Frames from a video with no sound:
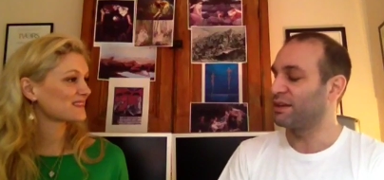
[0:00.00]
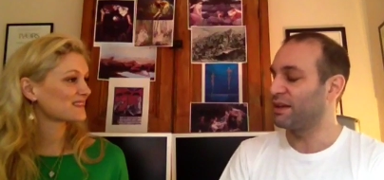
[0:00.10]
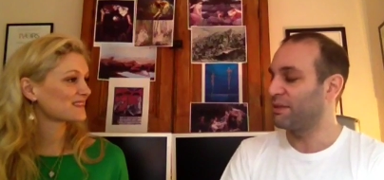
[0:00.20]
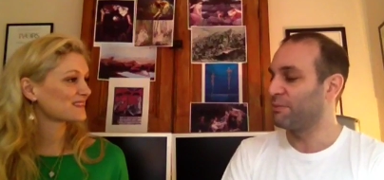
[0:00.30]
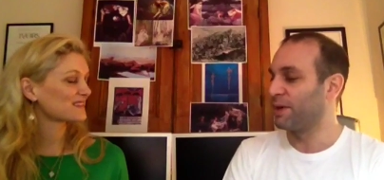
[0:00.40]

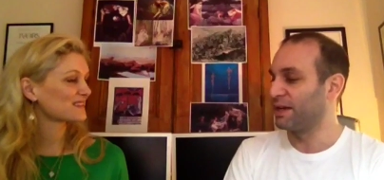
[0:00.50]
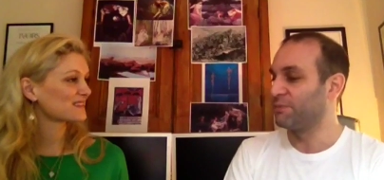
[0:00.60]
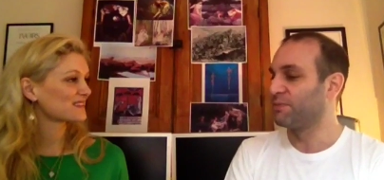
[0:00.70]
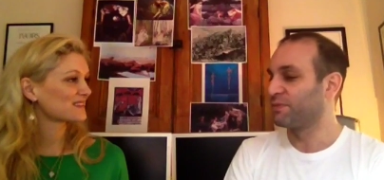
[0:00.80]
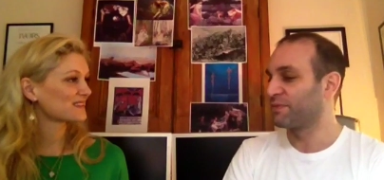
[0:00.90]
Speaker 1: the my
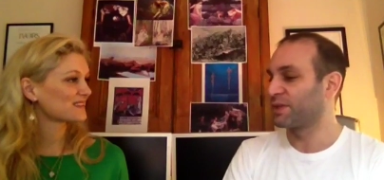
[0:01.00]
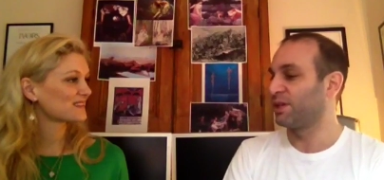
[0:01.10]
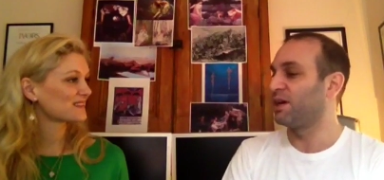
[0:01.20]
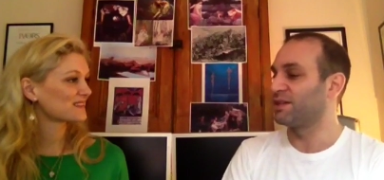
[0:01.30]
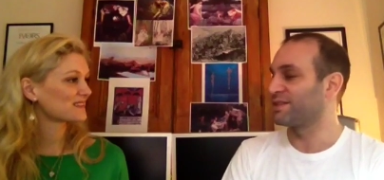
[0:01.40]

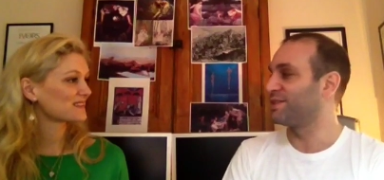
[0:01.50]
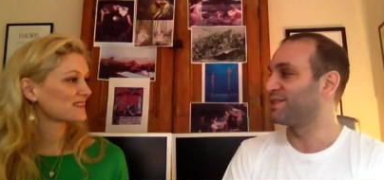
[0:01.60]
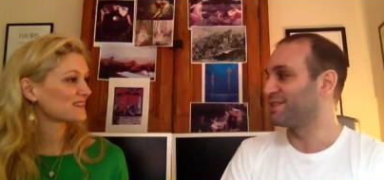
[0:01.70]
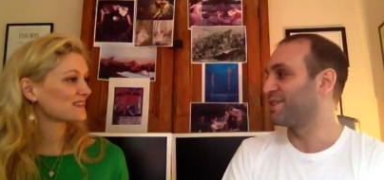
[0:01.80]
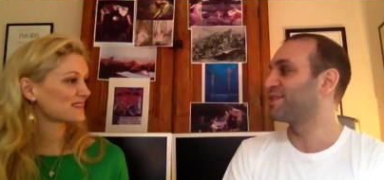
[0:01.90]

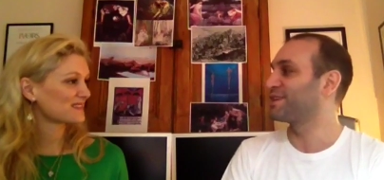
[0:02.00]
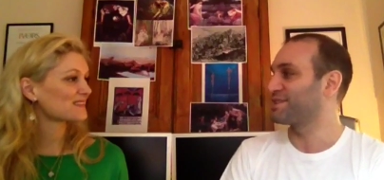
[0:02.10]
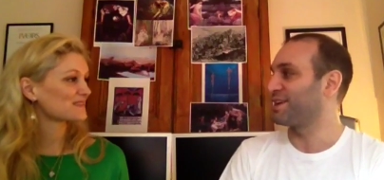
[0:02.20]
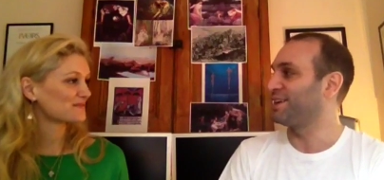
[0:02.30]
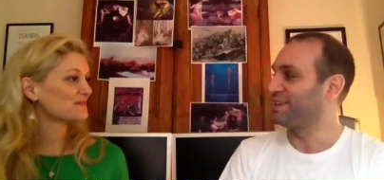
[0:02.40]
classes and the things
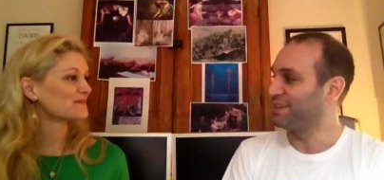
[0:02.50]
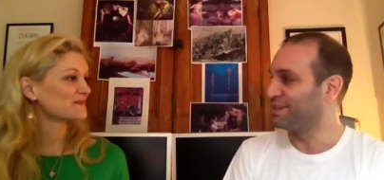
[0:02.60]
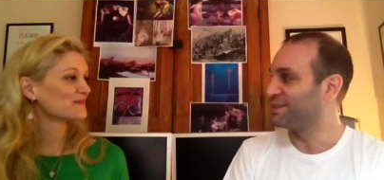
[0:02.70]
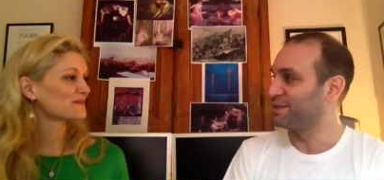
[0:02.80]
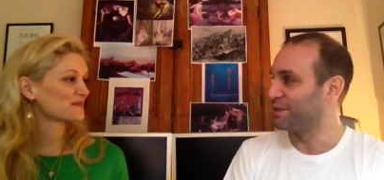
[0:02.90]
that I mm-hmm. needed
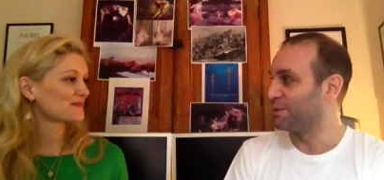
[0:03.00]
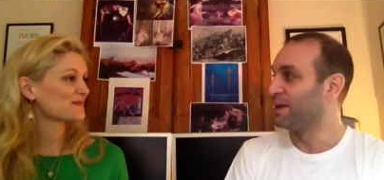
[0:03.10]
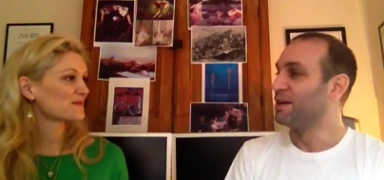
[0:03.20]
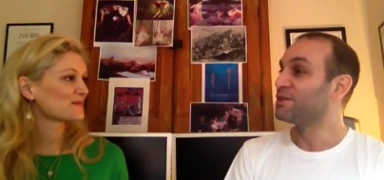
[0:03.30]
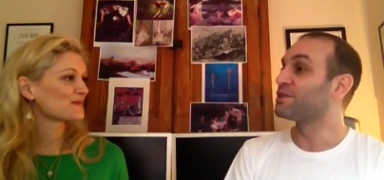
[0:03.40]
to do.
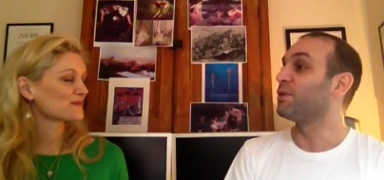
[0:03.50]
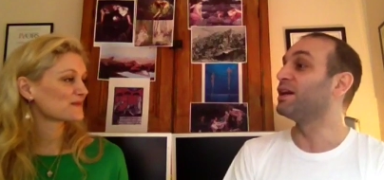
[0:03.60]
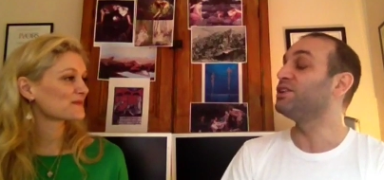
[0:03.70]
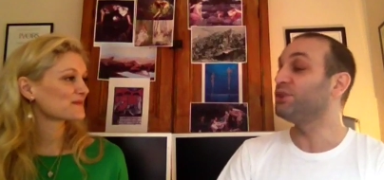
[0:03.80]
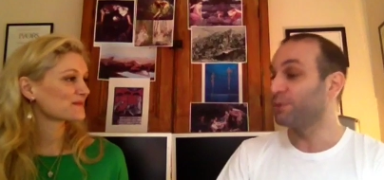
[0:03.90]
So
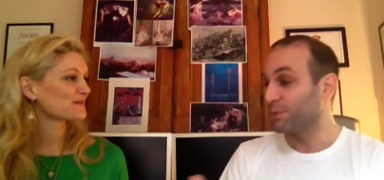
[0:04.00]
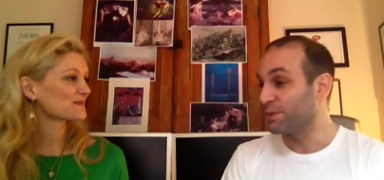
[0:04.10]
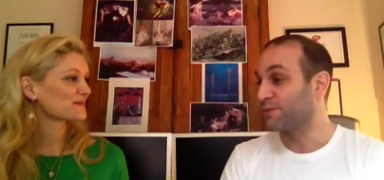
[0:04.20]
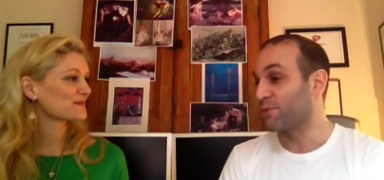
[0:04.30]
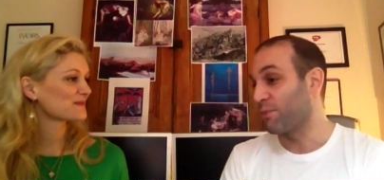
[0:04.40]
I knew it
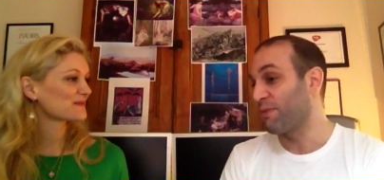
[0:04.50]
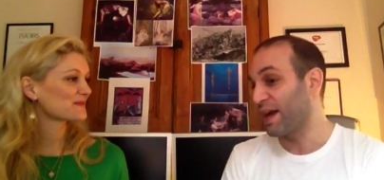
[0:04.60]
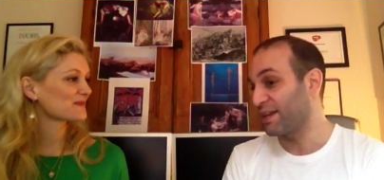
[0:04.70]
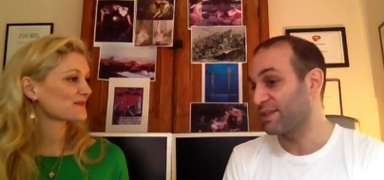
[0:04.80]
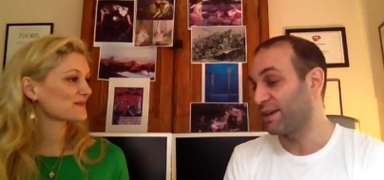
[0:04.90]
was from
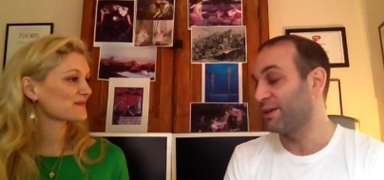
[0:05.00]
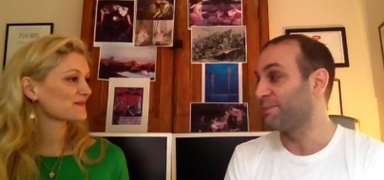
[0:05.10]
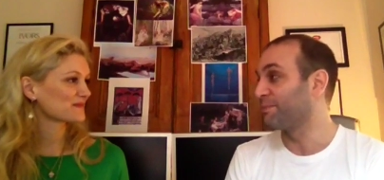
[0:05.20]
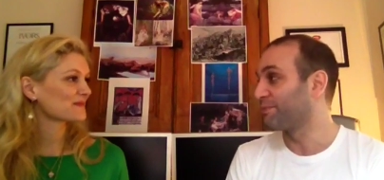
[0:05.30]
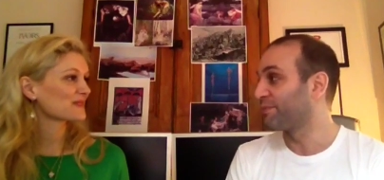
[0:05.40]
that time.
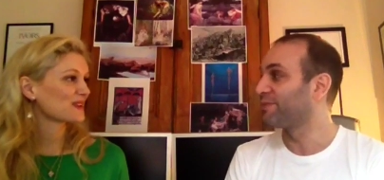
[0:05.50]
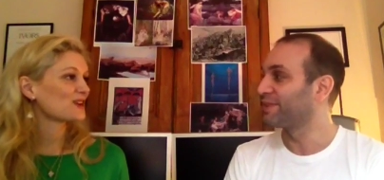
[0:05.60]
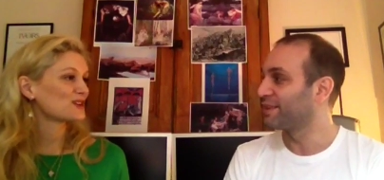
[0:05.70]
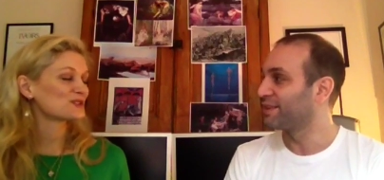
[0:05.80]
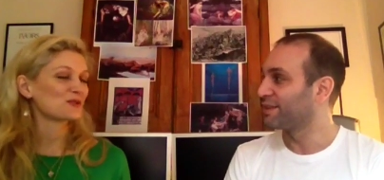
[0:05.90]

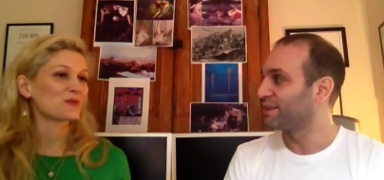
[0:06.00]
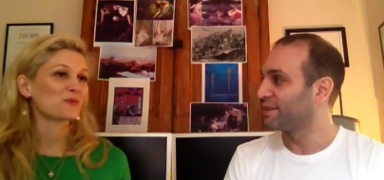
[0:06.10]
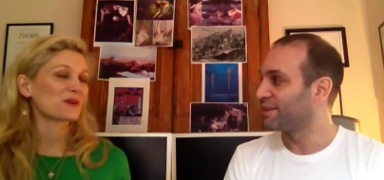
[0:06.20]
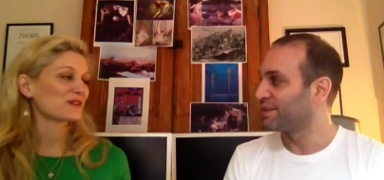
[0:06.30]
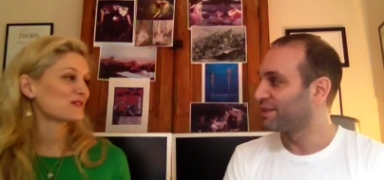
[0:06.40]
Speaker 2: So
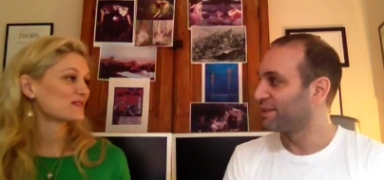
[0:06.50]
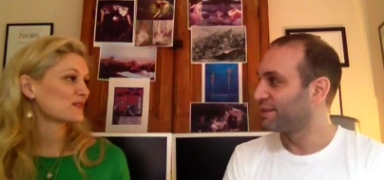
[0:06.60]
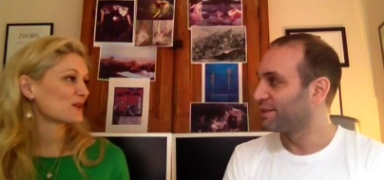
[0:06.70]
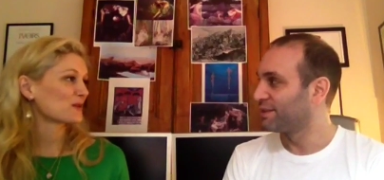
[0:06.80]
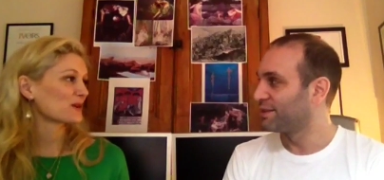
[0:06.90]
what an
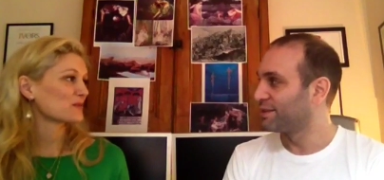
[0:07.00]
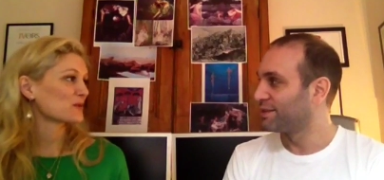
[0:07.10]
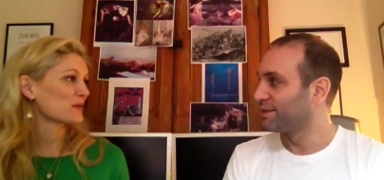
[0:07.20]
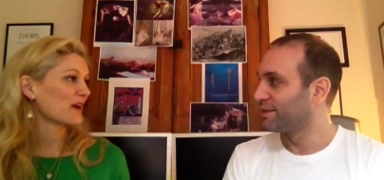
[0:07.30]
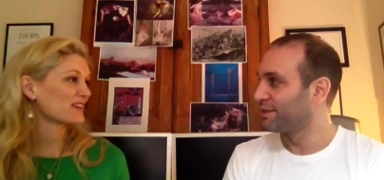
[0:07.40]
incredible
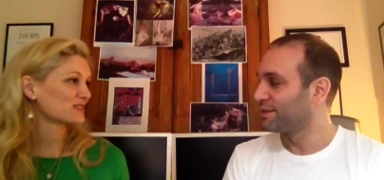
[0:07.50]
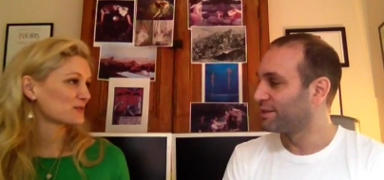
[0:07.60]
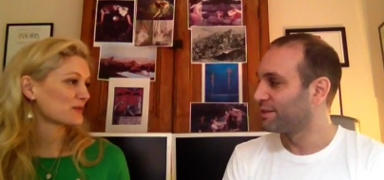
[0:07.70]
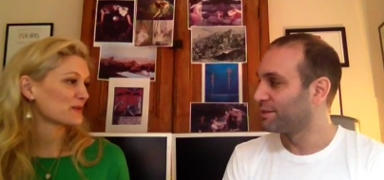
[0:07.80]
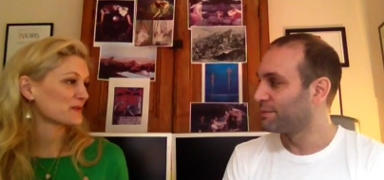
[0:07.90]
reminder,
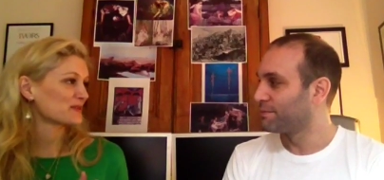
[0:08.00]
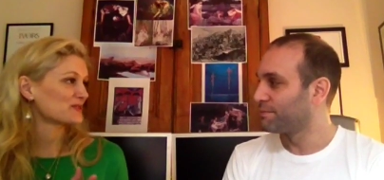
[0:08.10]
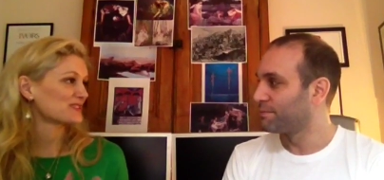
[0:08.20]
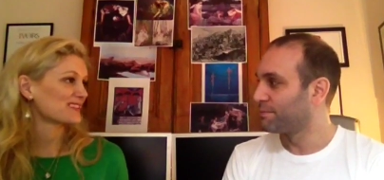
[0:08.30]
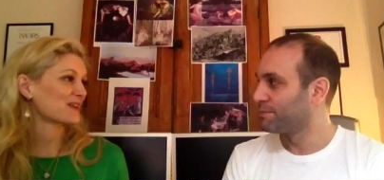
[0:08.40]
probably, to
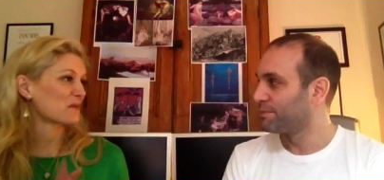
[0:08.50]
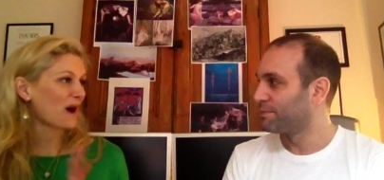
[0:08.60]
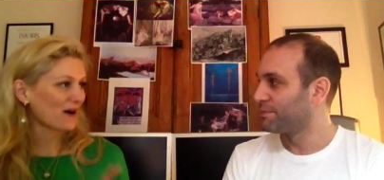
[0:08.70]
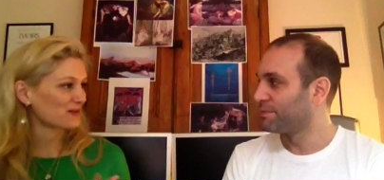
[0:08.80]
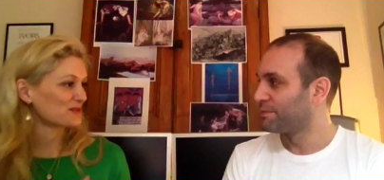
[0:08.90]
see like,
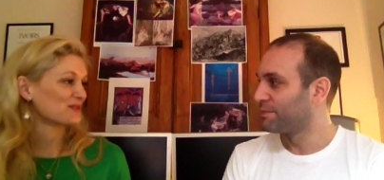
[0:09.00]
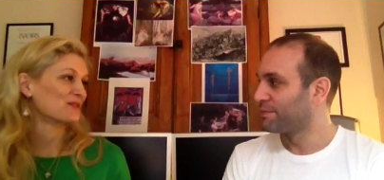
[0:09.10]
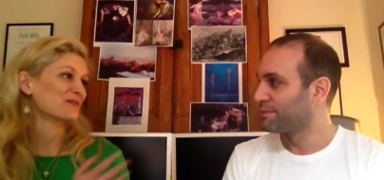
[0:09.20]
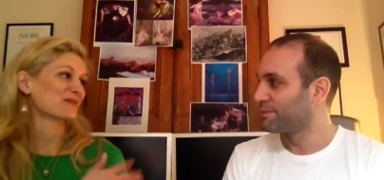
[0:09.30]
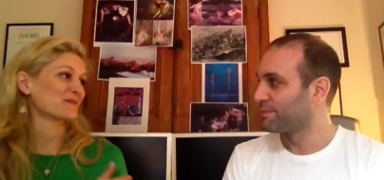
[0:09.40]
wow, you
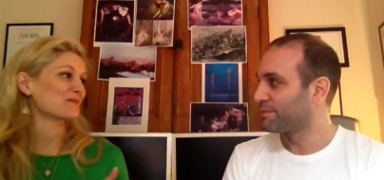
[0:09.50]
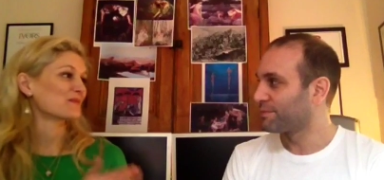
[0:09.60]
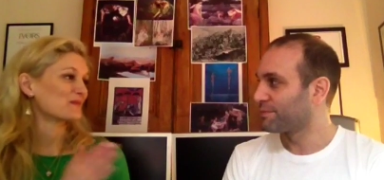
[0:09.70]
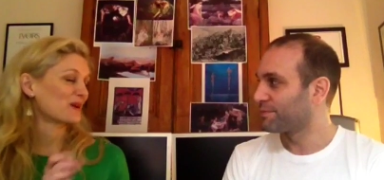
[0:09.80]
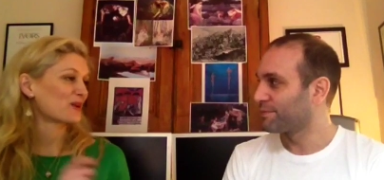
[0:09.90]
know,
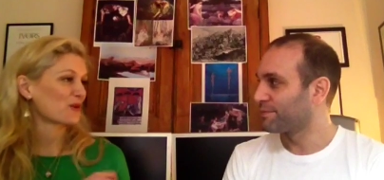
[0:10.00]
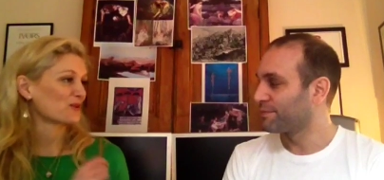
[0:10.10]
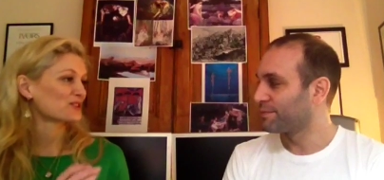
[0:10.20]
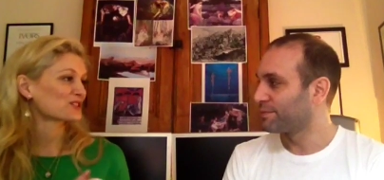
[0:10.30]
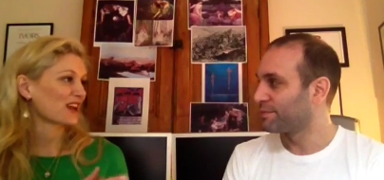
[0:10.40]
from my
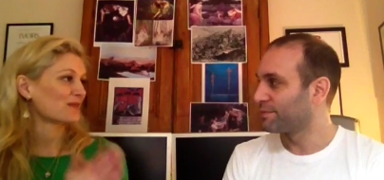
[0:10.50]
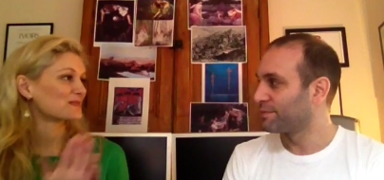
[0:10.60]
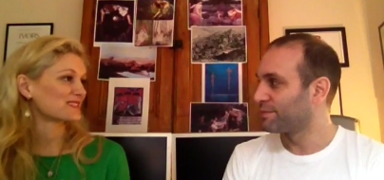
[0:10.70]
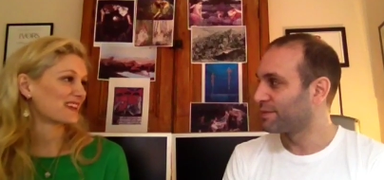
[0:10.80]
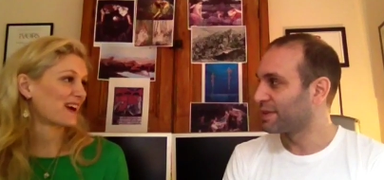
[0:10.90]
college time
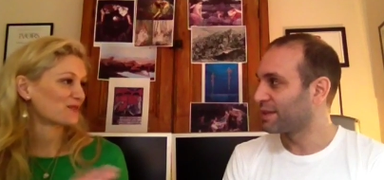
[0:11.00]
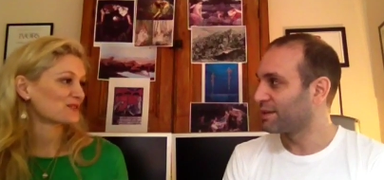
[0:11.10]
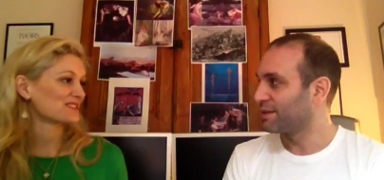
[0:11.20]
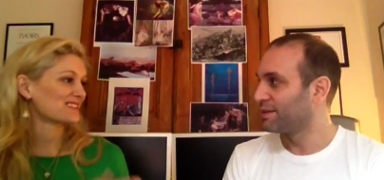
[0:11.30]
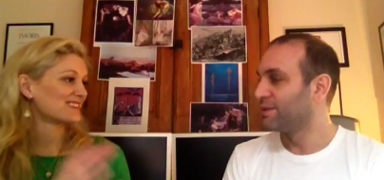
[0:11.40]
to now,
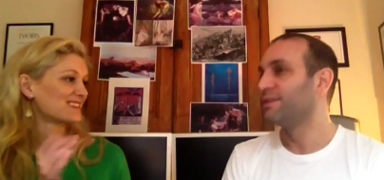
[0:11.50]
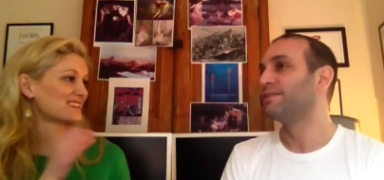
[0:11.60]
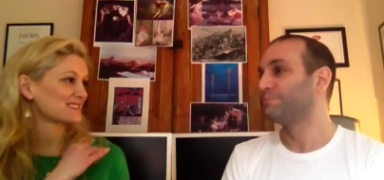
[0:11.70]
to see that this